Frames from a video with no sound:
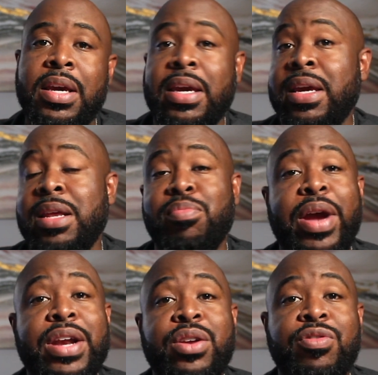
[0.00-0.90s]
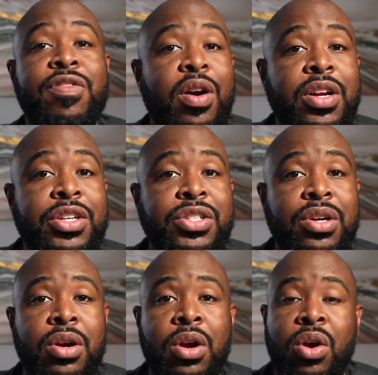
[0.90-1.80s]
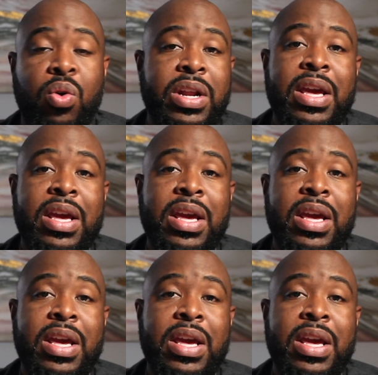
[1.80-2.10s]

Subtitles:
any brand new furniture, or any